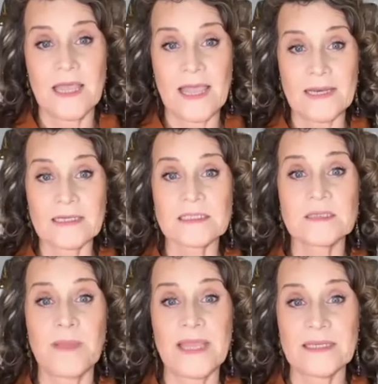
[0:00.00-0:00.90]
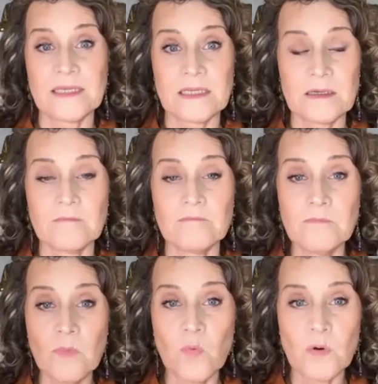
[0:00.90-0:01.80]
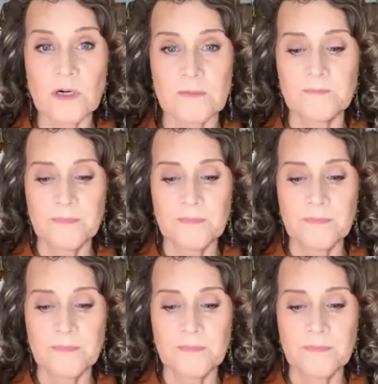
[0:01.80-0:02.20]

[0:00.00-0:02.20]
and expanding more.